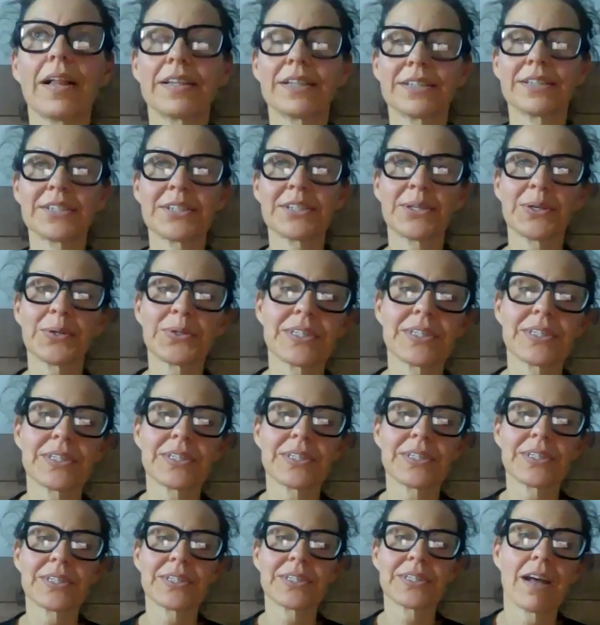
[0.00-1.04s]
Well, so
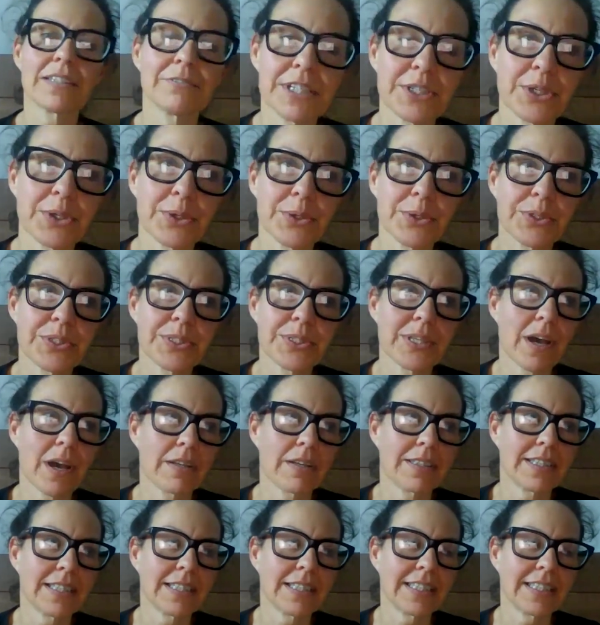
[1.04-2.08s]
Style to Rescue
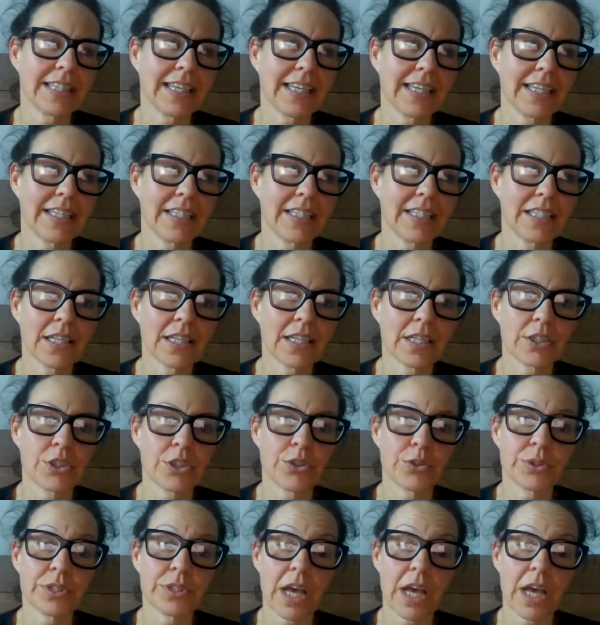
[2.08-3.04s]
started in